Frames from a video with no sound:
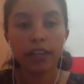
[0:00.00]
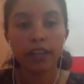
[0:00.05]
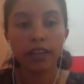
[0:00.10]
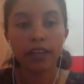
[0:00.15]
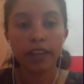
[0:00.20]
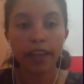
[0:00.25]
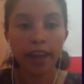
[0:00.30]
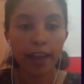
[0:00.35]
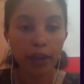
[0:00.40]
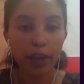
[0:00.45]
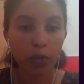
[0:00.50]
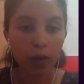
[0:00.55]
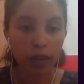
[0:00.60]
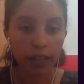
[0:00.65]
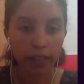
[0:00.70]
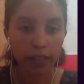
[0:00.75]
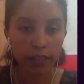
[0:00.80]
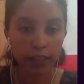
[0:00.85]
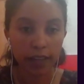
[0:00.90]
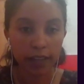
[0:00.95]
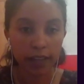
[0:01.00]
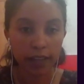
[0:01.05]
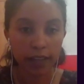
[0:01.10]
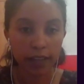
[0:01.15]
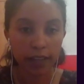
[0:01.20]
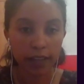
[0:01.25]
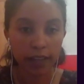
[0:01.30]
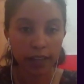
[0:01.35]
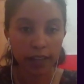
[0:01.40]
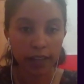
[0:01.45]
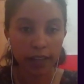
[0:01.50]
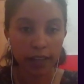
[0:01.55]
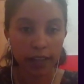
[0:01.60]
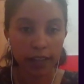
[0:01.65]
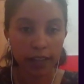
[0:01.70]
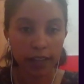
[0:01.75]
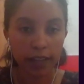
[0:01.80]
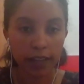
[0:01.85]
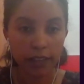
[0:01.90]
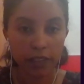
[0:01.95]
a high-quality
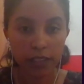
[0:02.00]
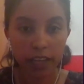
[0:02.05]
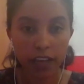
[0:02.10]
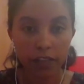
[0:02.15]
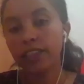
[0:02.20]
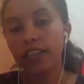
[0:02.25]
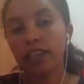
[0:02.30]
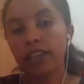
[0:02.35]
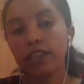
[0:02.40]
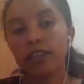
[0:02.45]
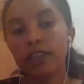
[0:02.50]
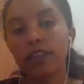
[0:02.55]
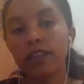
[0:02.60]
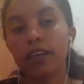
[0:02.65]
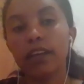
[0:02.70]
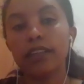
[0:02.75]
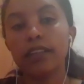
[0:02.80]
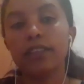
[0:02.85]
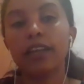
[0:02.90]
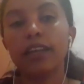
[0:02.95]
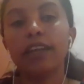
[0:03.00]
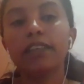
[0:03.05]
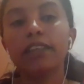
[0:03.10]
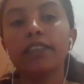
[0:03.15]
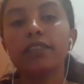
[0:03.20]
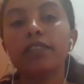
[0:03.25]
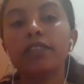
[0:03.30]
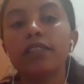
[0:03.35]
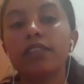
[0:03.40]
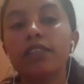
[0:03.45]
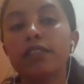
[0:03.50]
large-scale face image dataset